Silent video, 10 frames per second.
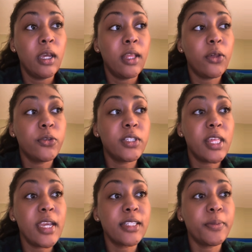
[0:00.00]
those
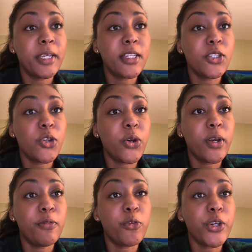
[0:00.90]
things because,
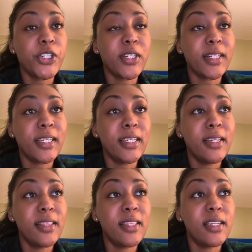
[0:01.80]

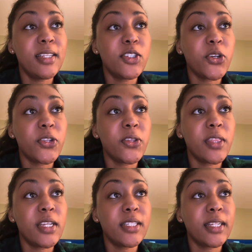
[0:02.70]
unfortunately, these are the
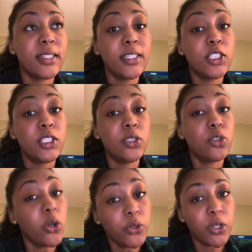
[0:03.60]
things that they
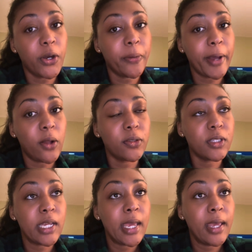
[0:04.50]
don't talk about.
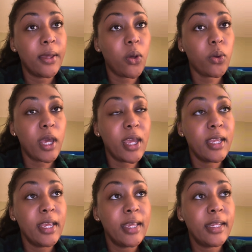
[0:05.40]
Okay.
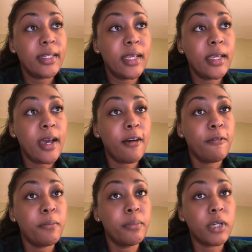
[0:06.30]
They have
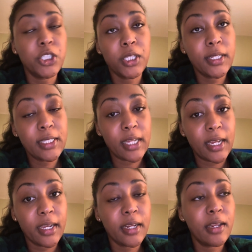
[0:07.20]
brushed it
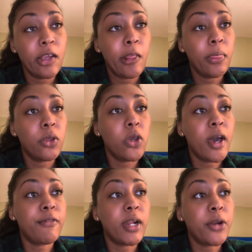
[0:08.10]
aside. You
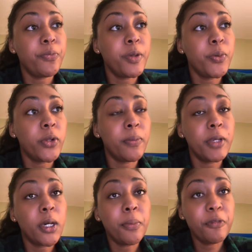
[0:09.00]
have a lot of people that
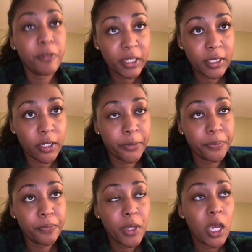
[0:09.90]
become
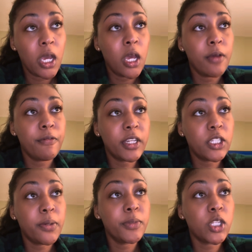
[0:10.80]

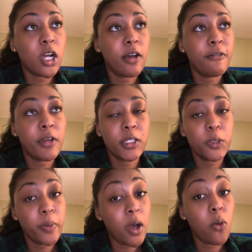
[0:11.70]
victims of
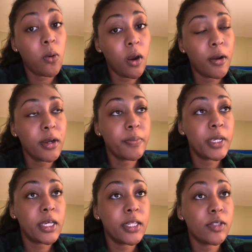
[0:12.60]
spell work
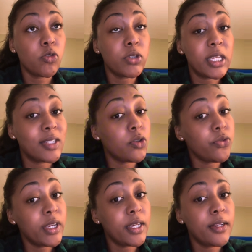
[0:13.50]
because those things are
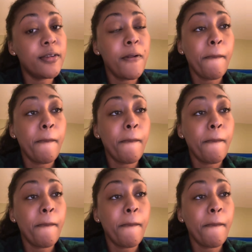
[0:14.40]
real.